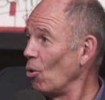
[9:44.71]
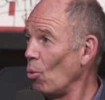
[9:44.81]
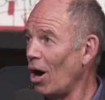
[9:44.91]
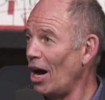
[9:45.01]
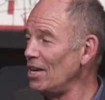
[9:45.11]

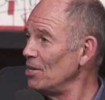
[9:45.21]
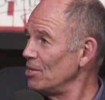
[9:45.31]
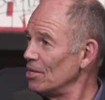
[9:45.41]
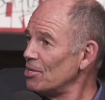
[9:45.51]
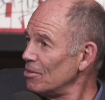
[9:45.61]
Why is
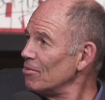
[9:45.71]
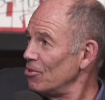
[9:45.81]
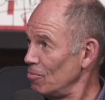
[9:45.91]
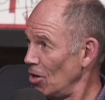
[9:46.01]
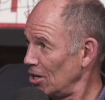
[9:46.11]
this
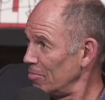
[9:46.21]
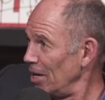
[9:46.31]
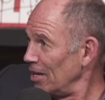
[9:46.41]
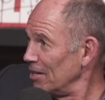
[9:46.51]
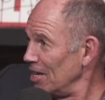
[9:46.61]
schmuck
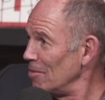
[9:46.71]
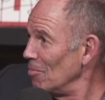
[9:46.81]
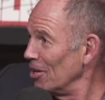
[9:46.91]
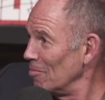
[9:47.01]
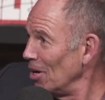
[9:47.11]
making ten
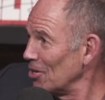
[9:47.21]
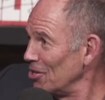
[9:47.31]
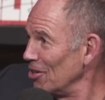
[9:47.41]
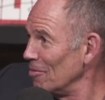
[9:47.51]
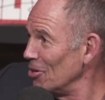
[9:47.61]
million yeah. bucks a
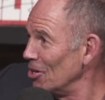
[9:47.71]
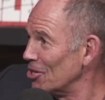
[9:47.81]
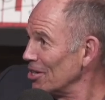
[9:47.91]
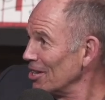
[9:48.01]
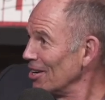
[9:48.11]
year in
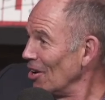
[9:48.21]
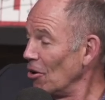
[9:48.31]
merch yeah.